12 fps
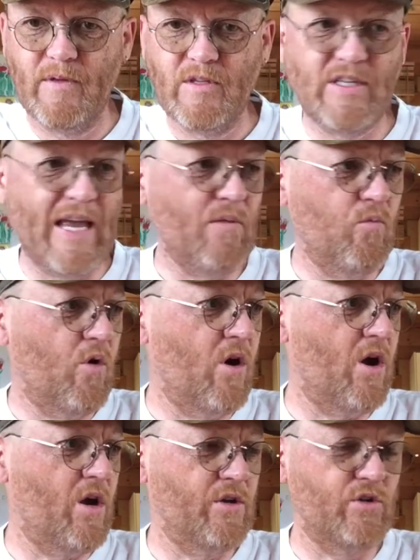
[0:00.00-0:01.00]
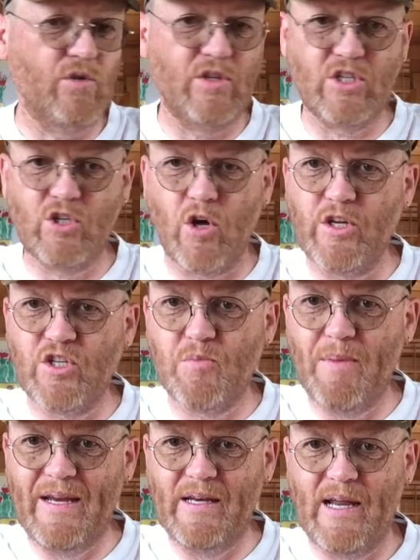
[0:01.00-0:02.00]
Send word to the Scottish
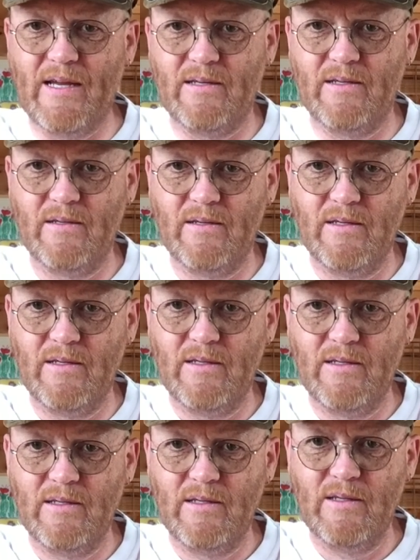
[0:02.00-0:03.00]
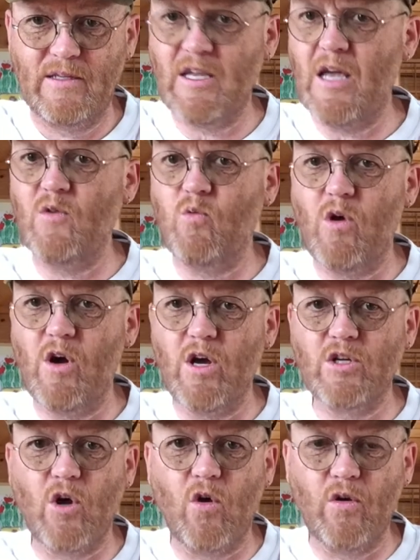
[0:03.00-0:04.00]
mainland. Send
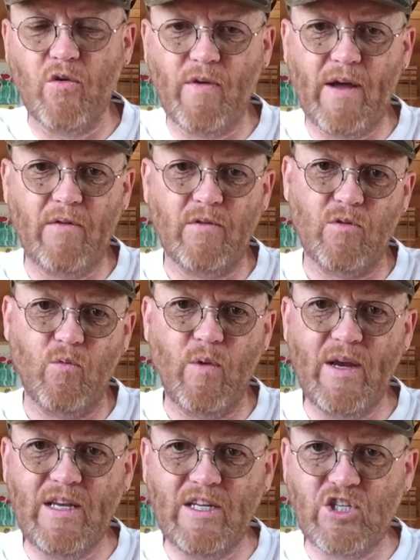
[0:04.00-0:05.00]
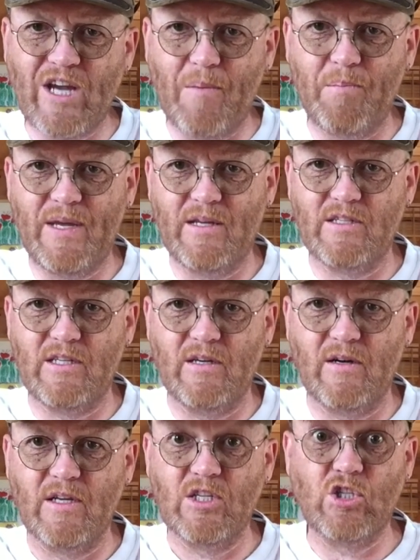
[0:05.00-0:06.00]
word all around. We need champions
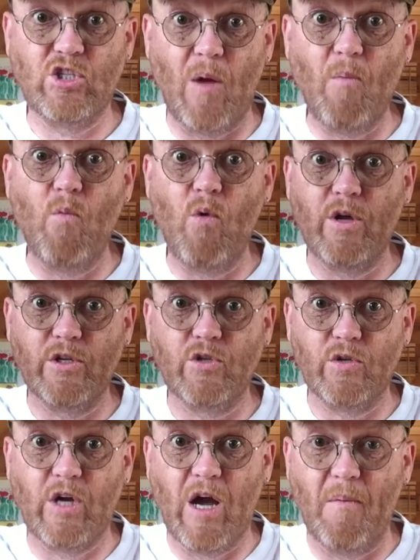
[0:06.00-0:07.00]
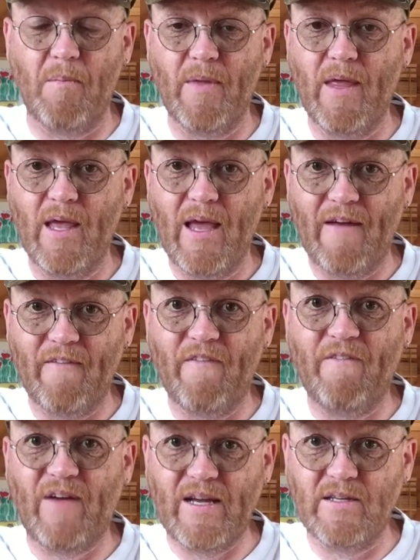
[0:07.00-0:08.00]
here. Someone to come and
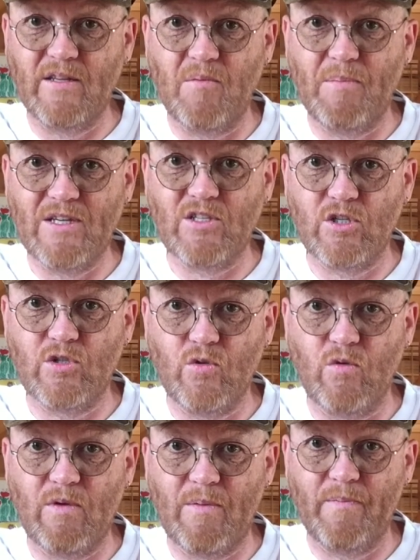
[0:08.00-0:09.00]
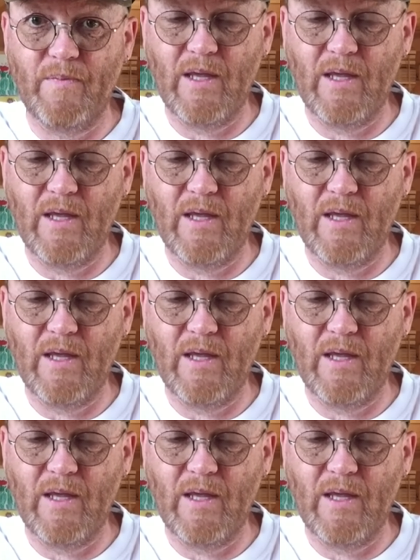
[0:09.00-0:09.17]
fight the Mester Stoorworm."